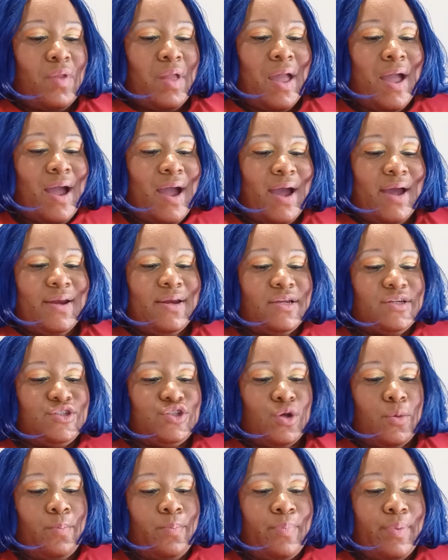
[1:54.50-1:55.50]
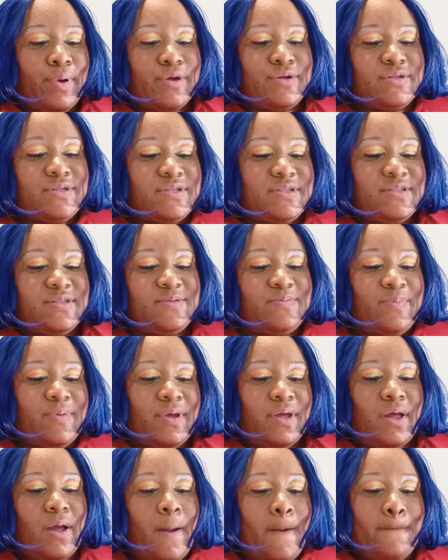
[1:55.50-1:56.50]
How does your person feel
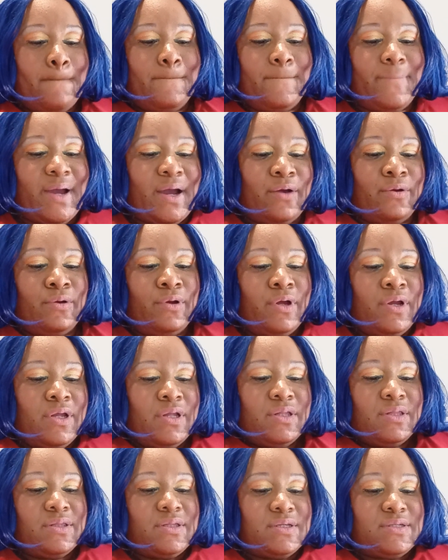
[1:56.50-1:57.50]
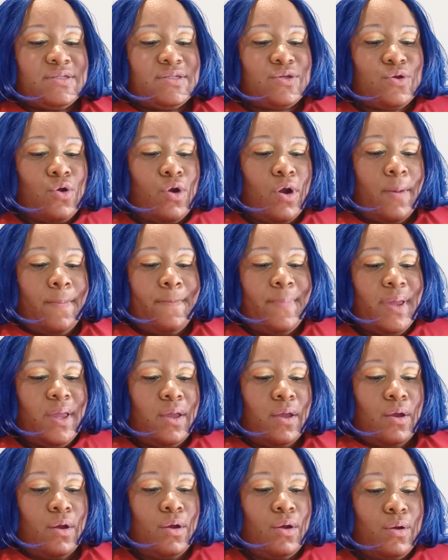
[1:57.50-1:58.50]
about the
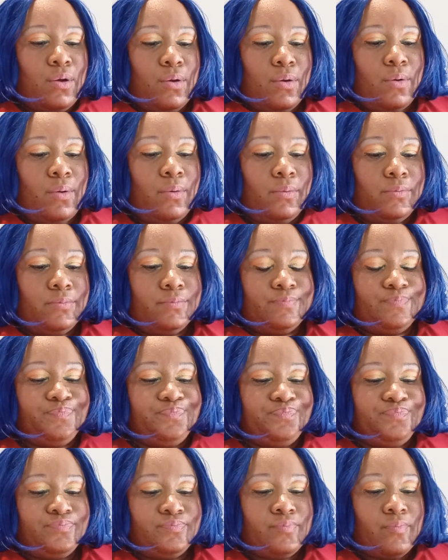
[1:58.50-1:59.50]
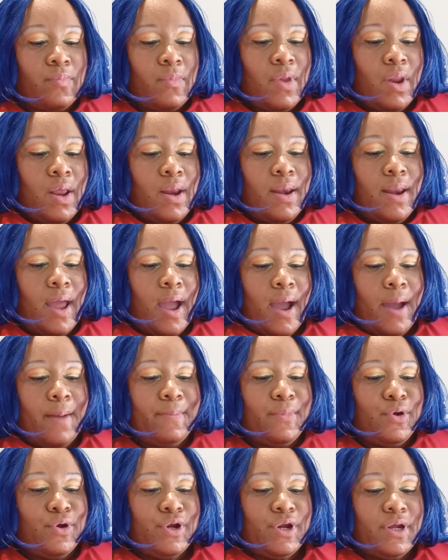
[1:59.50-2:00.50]
Scorpio? Now I'm
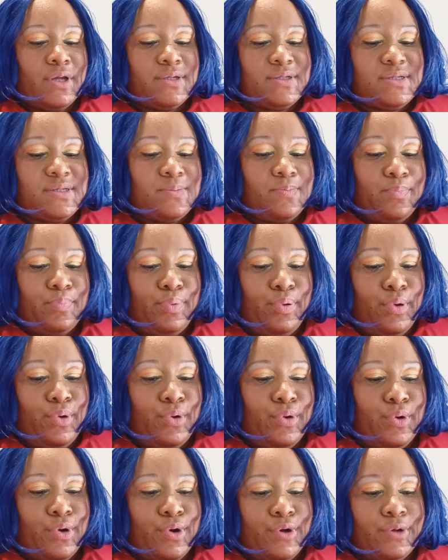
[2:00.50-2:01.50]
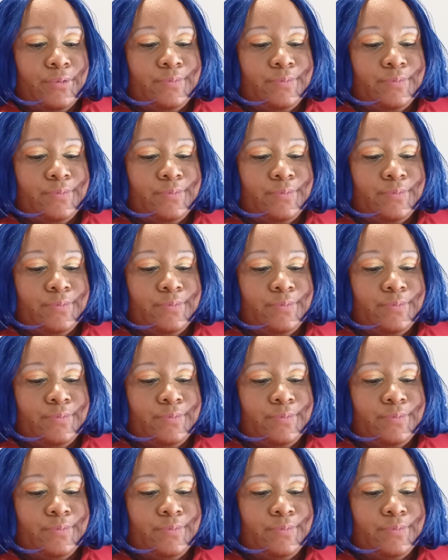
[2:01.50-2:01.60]
going to pull